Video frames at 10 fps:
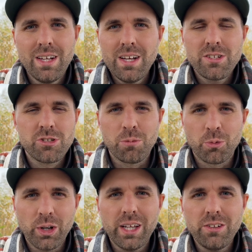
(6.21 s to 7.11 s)
some
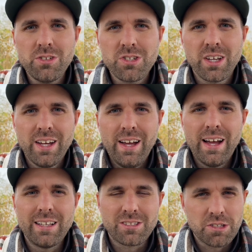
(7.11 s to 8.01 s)
reels,
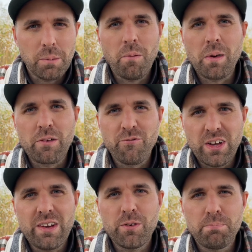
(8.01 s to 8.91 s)
and some of my
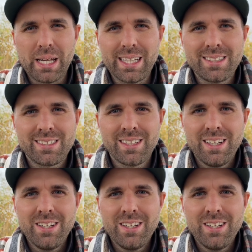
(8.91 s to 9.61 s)
favorite baits.